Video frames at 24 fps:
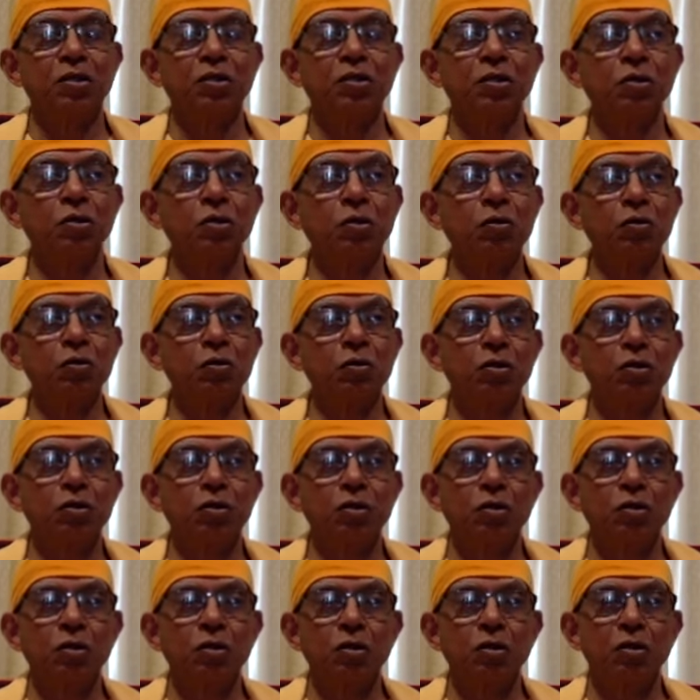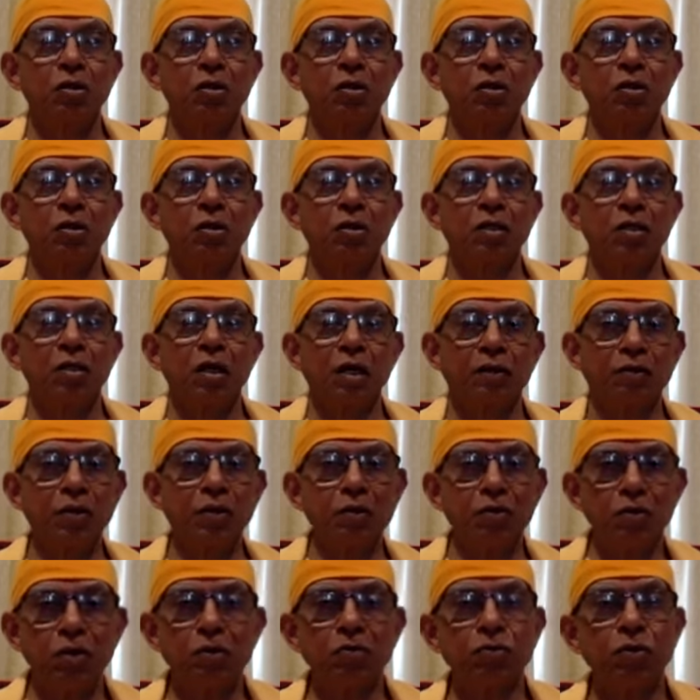So
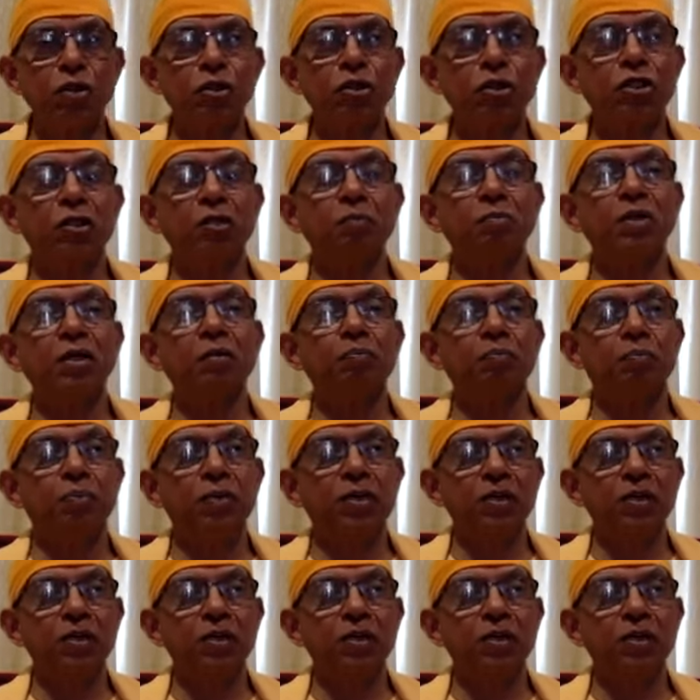everyone wants to be